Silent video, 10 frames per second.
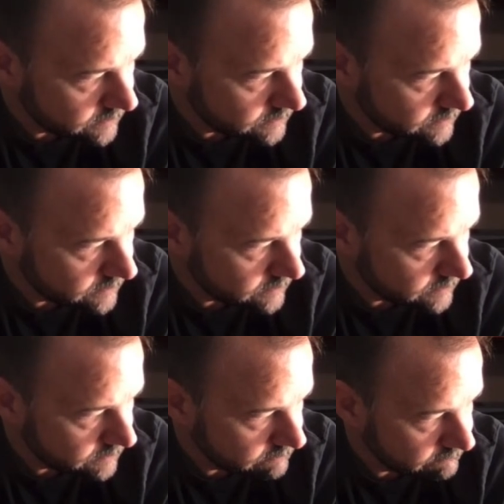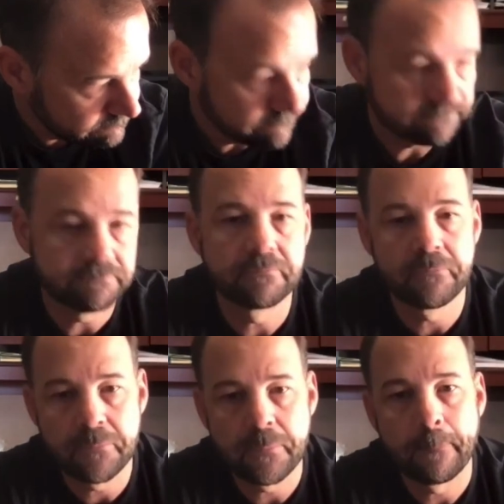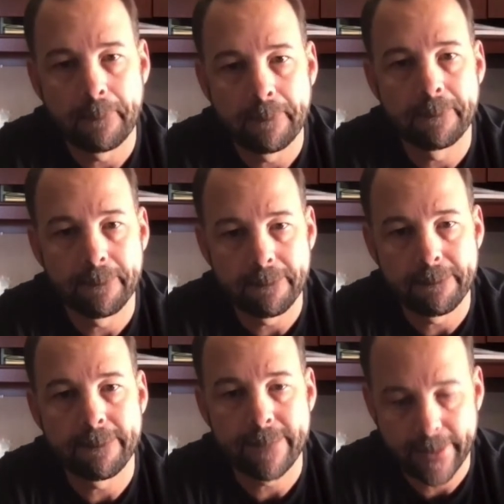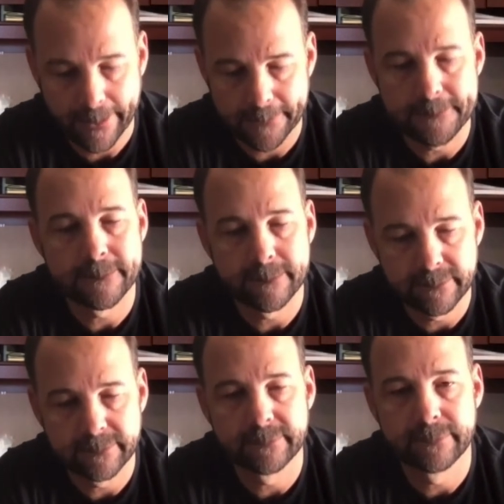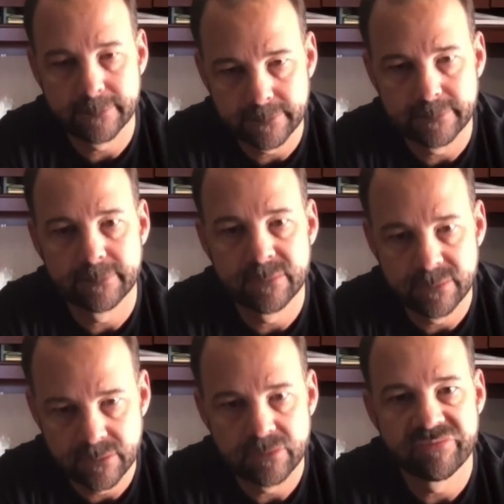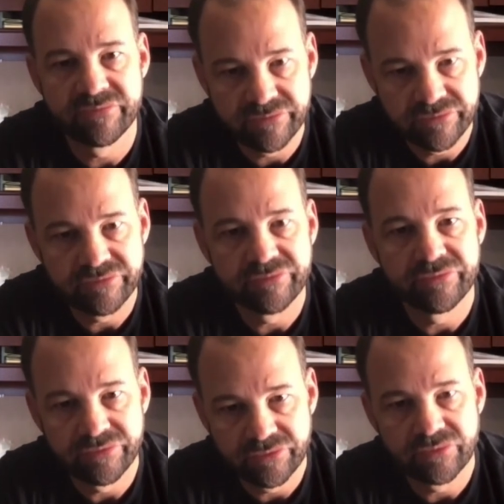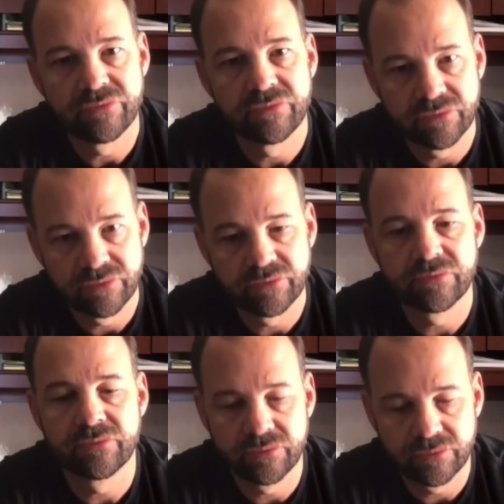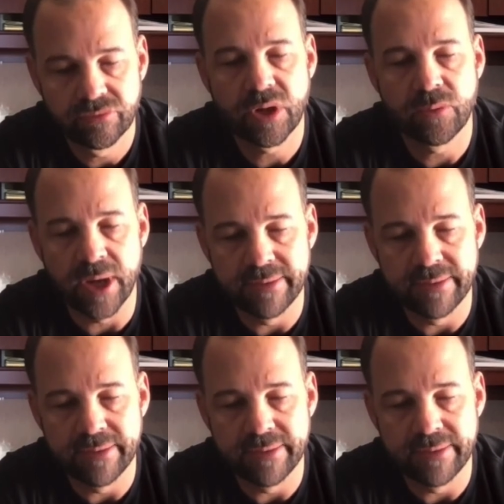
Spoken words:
they've had and link that in as well, so you'd get a bigger, more comprehensive picture of that doctor and their